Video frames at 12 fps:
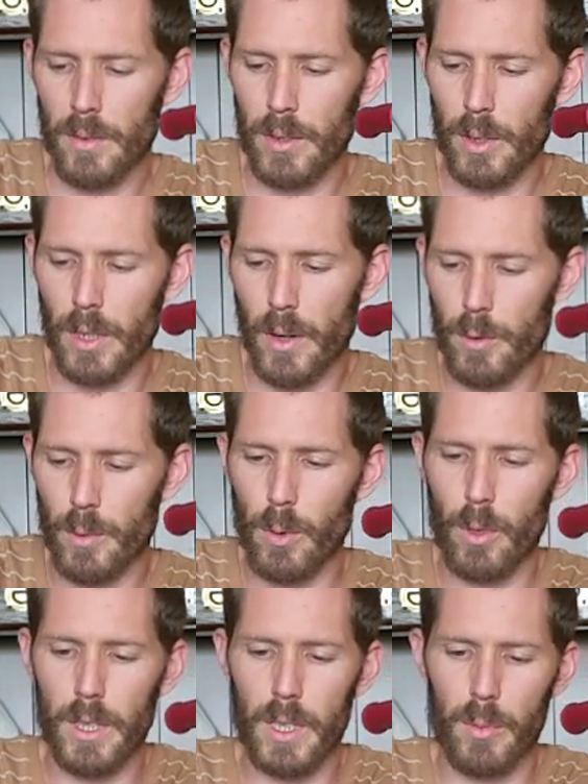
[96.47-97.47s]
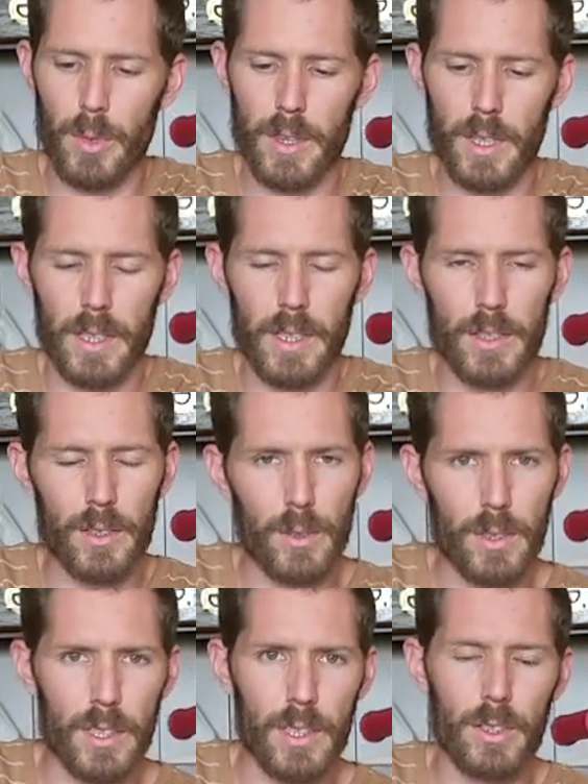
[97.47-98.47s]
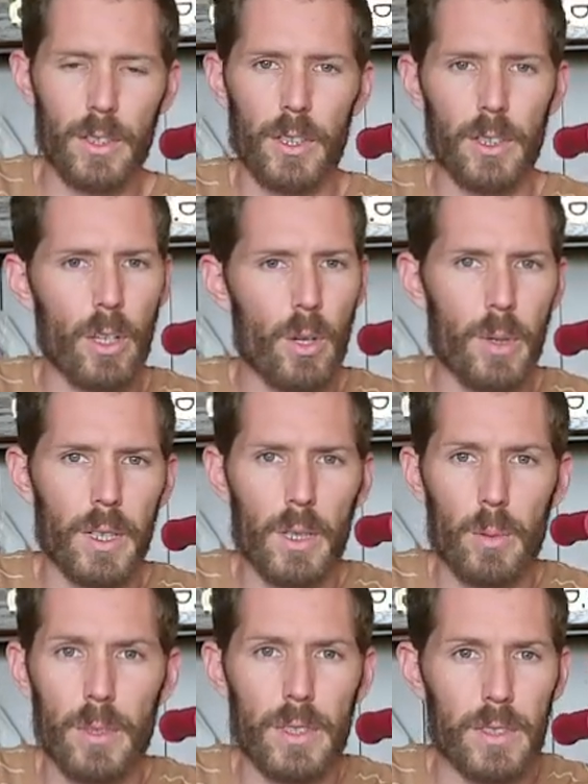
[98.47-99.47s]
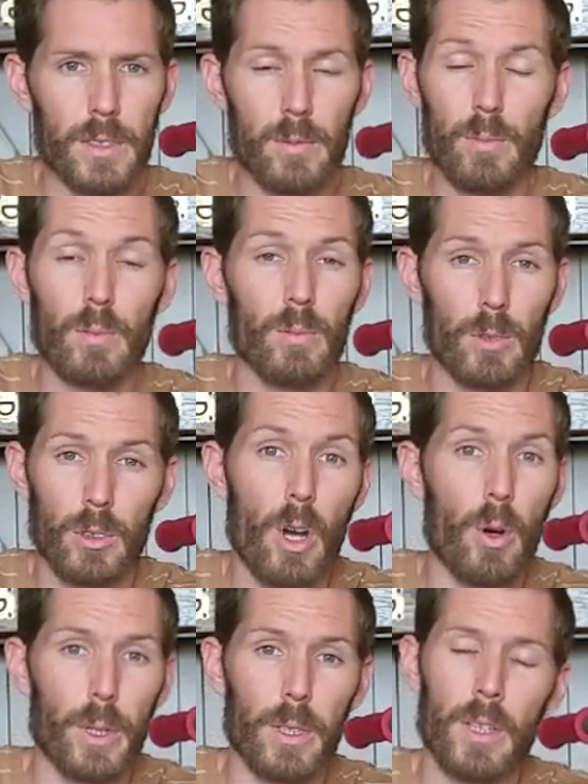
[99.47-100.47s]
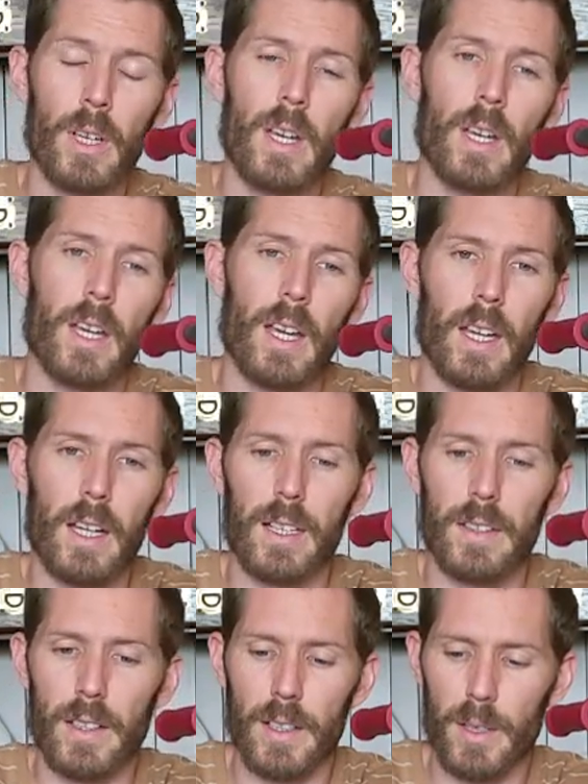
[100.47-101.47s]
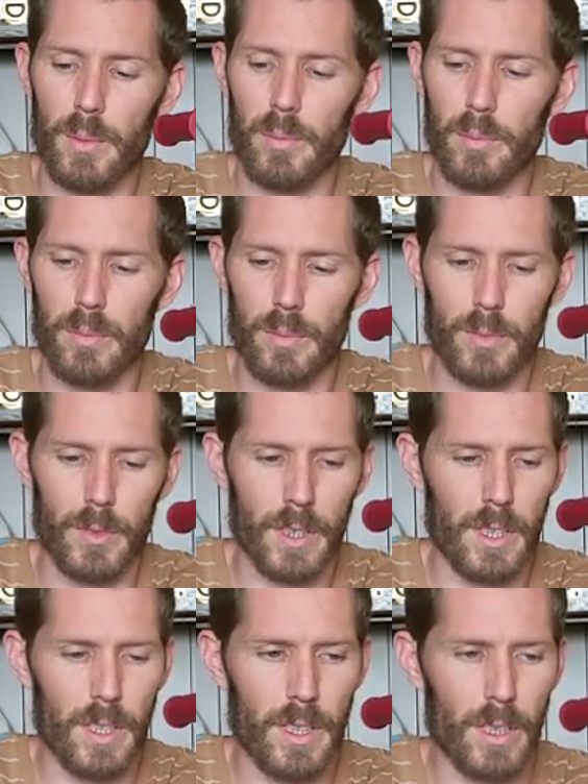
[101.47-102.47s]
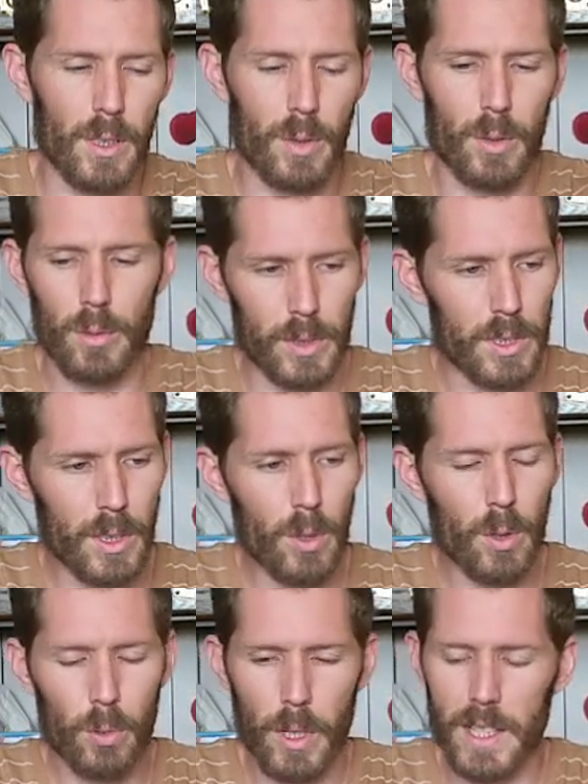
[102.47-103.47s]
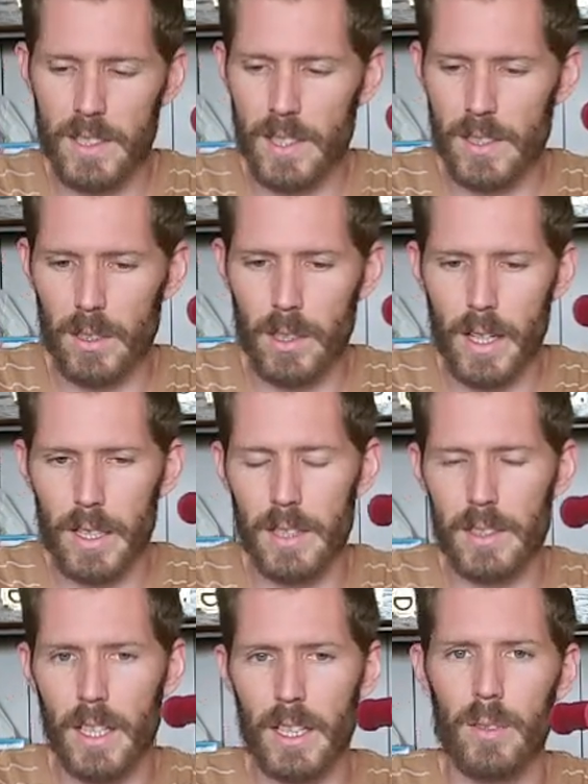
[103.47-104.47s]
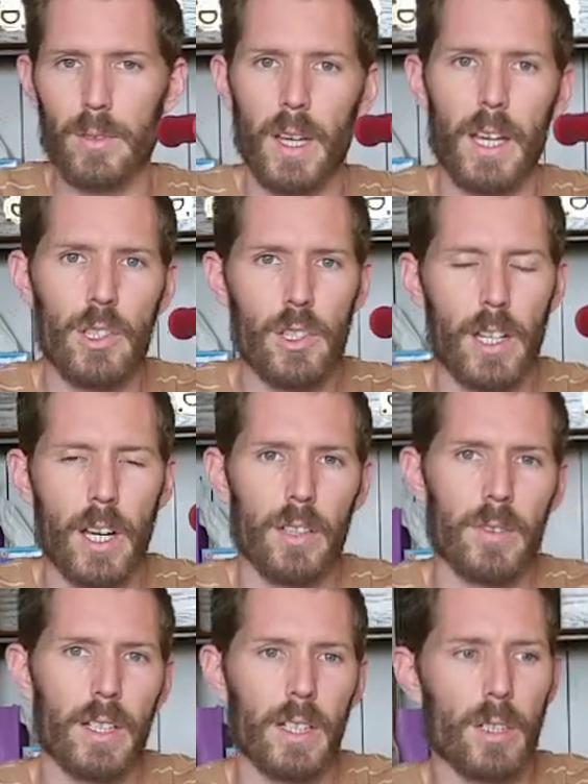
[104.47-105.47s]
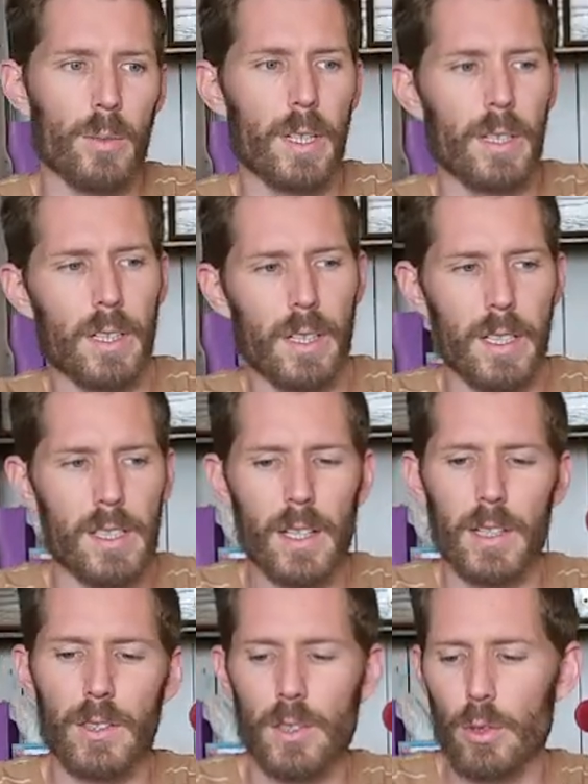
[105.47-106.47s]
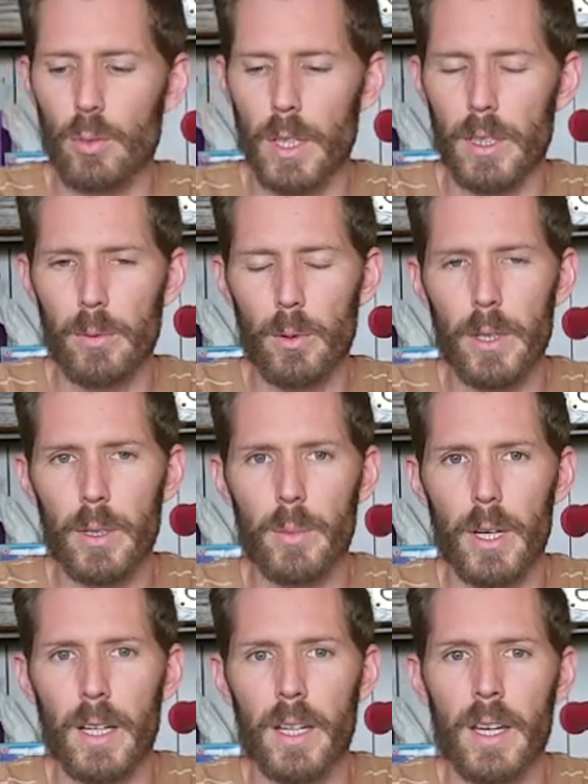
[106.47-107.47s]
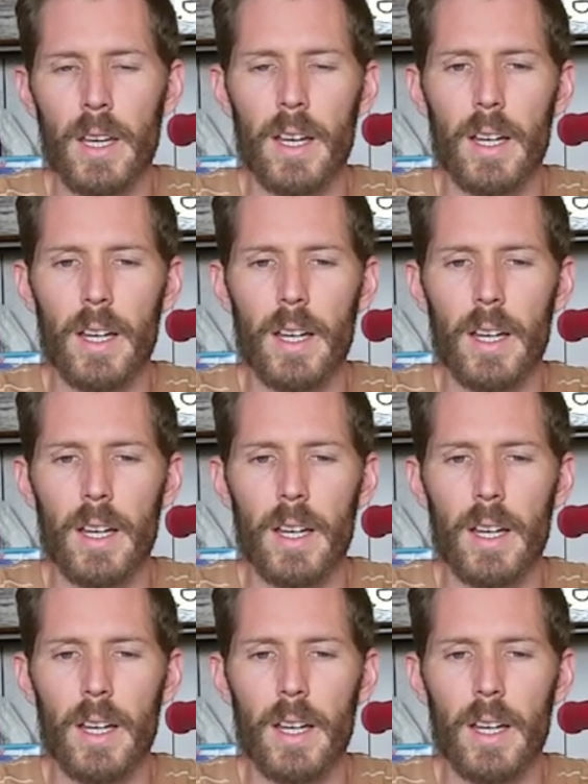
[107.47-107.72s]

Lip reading: feel comfortable on it, but then as soon as he started going, he was going. And he still rides this a lot. He's kind of aging out of it a little bit. He's not too big for it, but